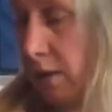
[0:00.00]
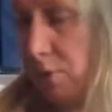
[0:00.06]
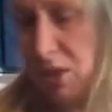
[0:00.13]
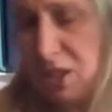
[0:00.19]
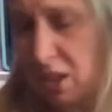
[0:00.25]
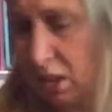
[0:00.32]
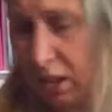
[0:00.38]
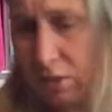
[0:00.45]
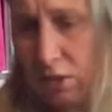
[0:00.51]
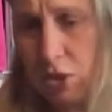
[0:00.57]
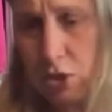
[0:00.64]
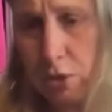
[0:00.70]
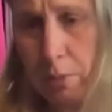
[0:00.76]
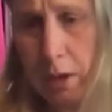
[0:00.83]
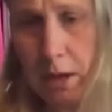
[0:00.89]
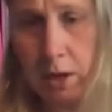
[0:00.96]
I'm just going to leave the
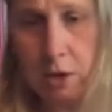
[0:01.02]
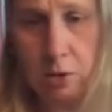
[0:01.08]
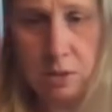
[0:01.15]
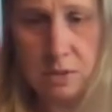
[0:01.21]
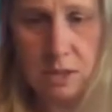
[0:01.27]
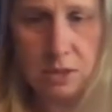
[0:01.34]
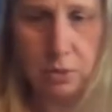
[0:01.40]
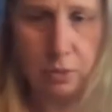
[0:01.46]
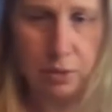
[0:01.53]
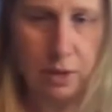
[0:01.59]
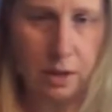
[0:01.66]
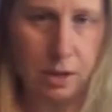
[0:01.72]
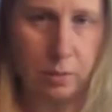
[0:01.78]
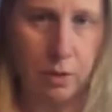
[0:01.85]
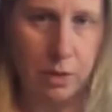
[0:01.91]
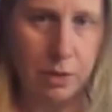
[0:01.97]
2 pine cones. I don't
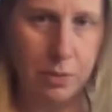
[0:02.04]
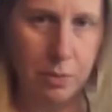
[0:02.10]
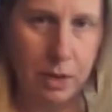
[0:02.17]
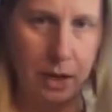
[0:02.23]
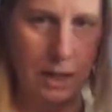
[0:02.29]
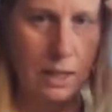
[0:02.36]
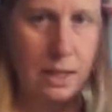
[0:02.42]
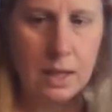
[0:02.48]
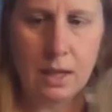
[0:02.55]
think I want 3.